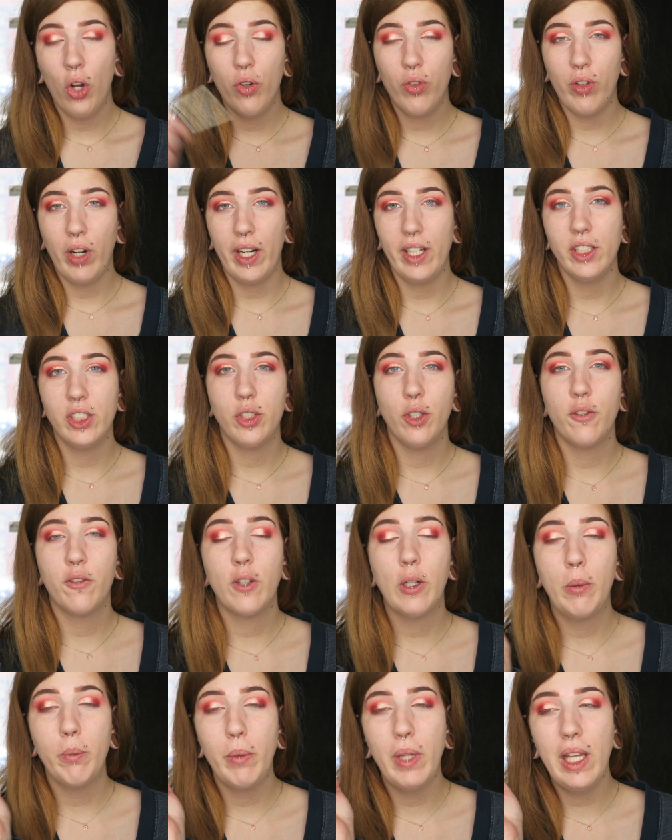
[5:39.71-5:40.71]
All right, so
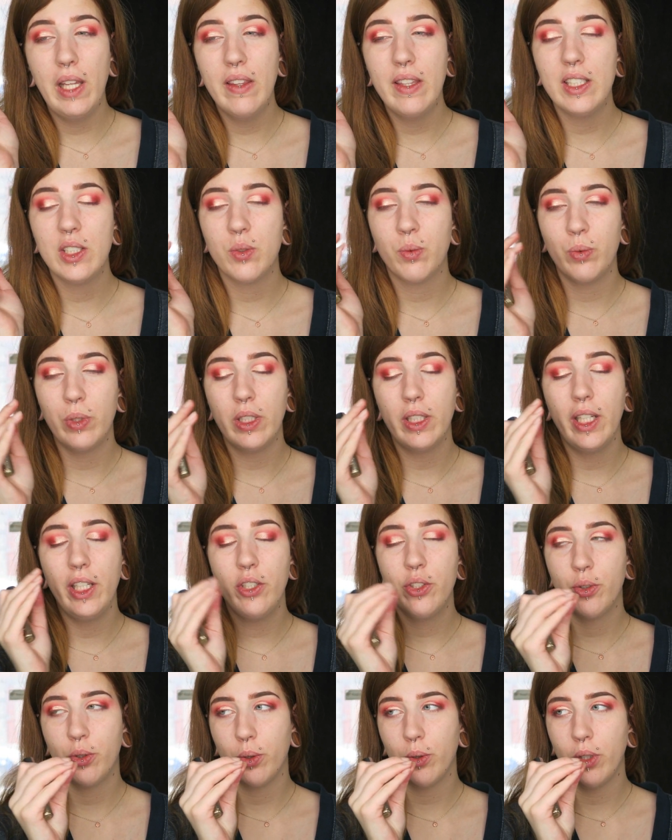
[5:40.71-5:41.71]
for me, this
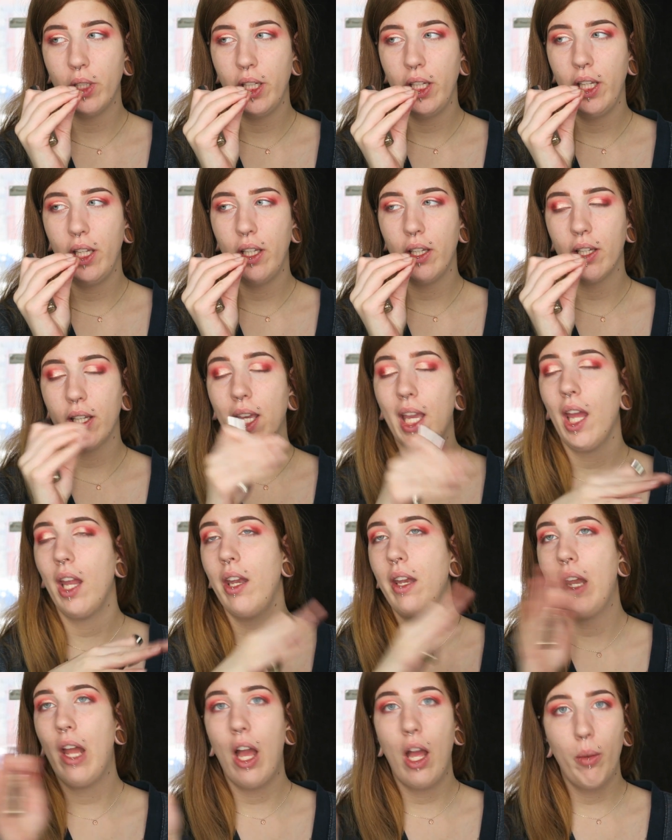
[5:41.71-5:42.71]
really truly
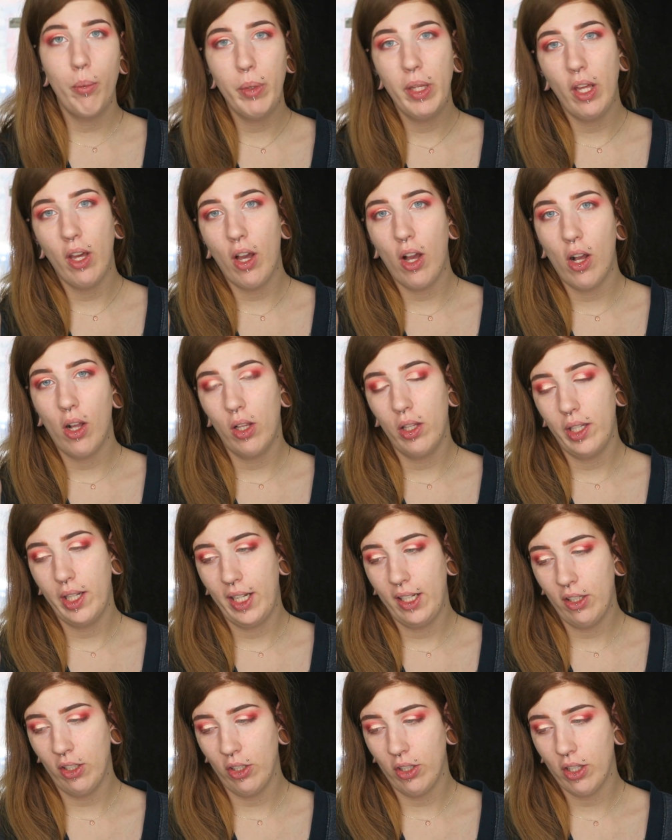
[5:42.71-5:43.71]
cannot be a
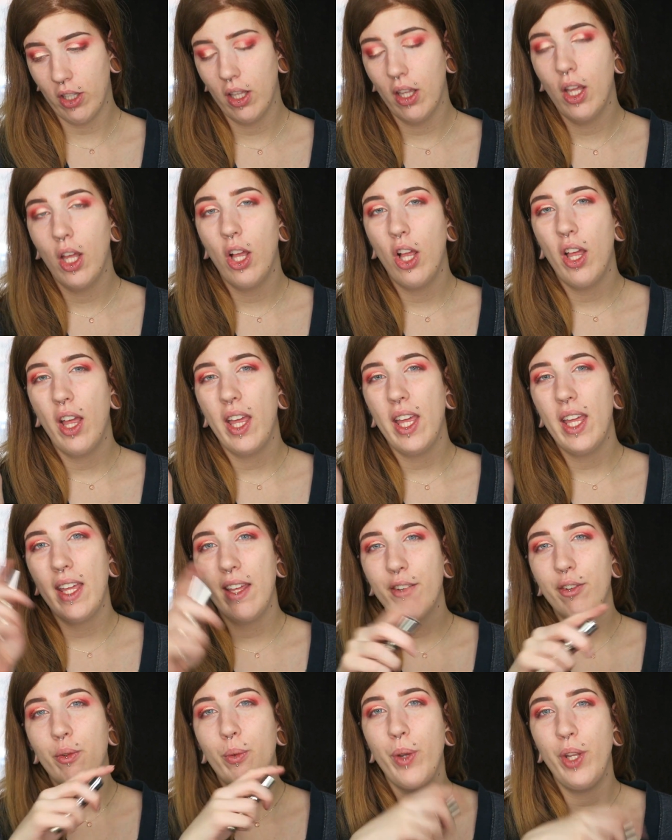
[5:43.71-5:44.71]
holiday look
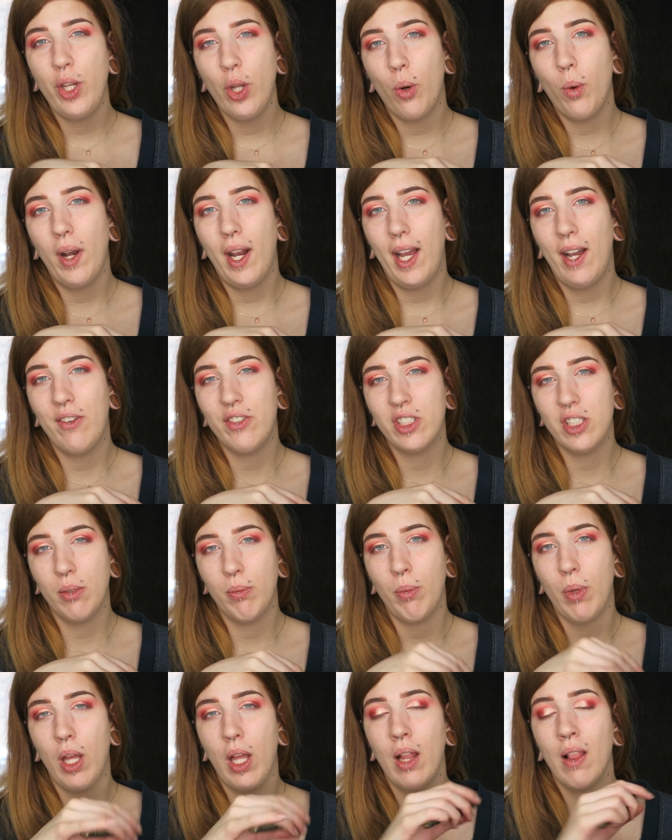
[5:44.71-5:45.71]
if we don't have
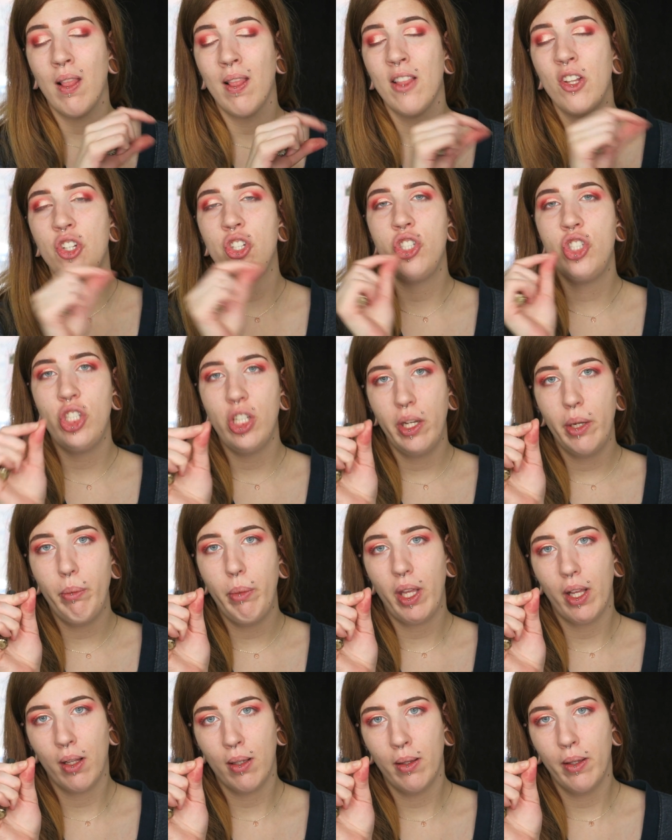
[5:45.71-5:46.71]
some
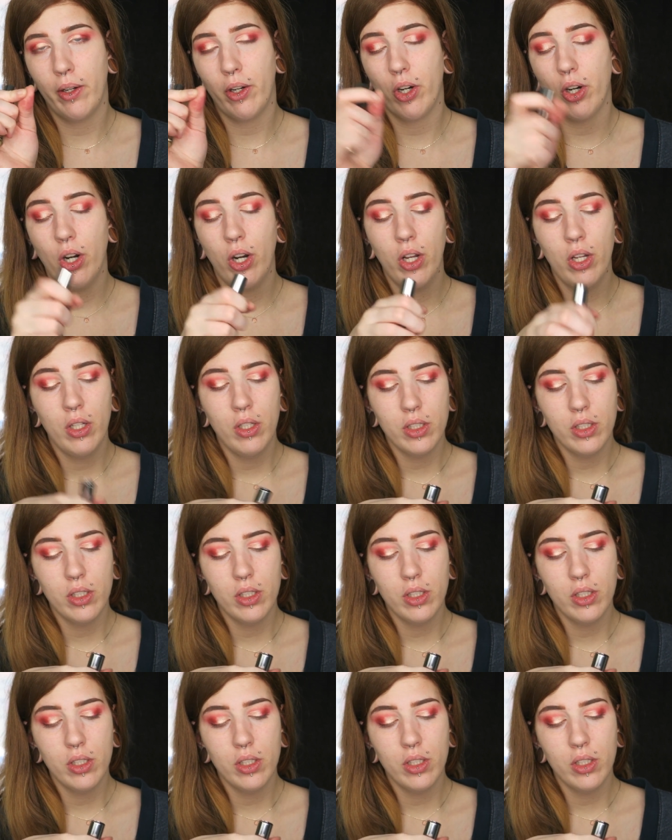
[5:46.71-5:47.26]
legitimate glitter.